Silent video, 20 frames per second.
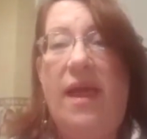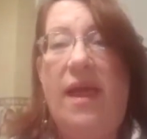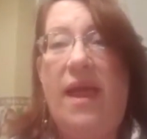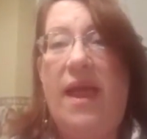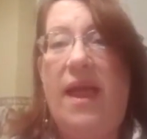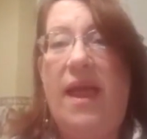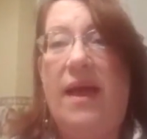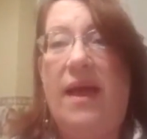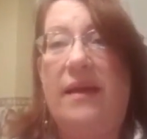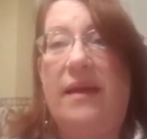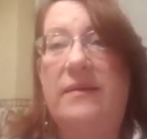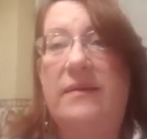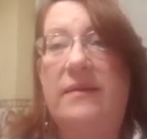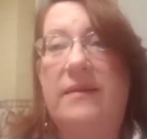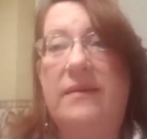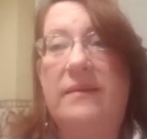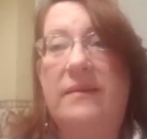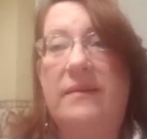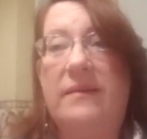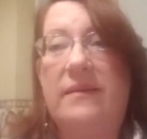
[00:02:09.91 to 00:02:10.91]
And
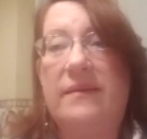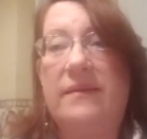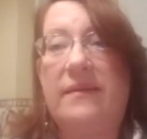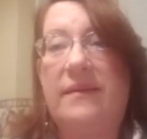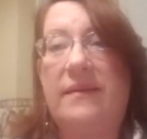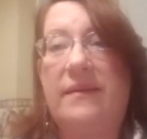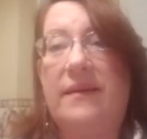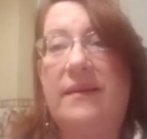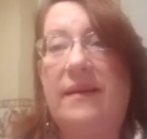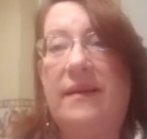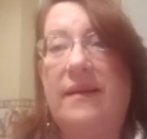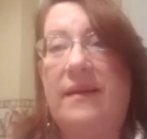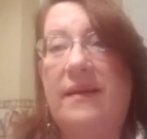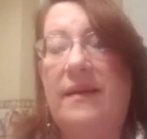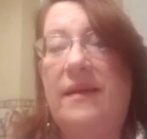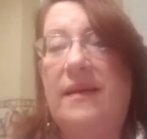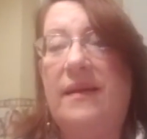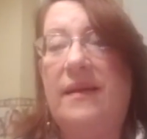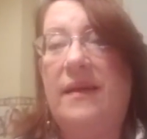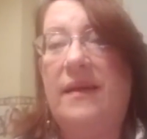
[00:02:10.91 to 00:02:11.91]

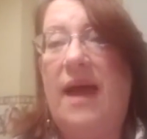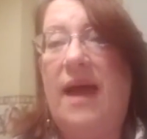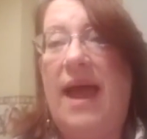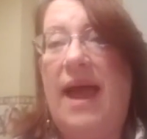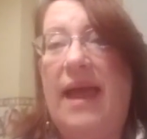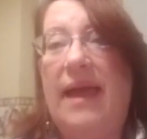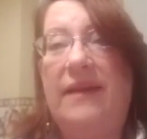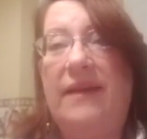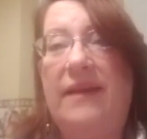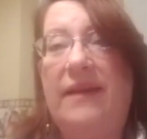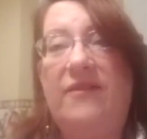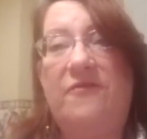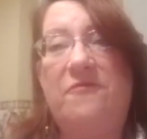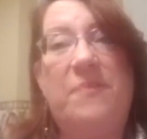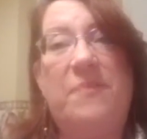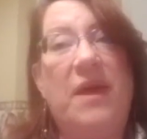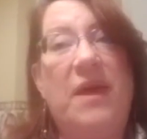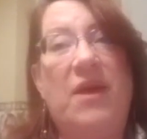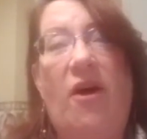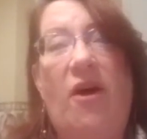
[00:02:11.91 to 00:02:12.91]
I've
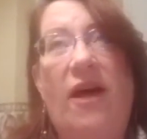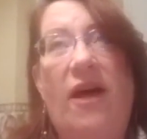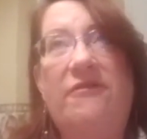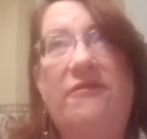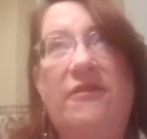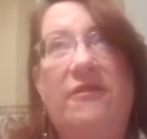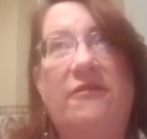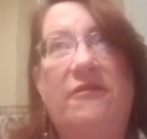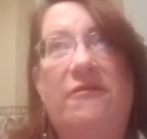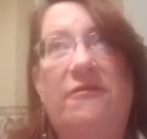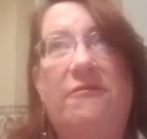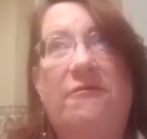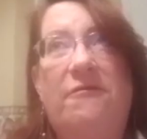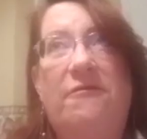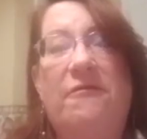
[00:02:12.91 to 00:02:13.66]
been off of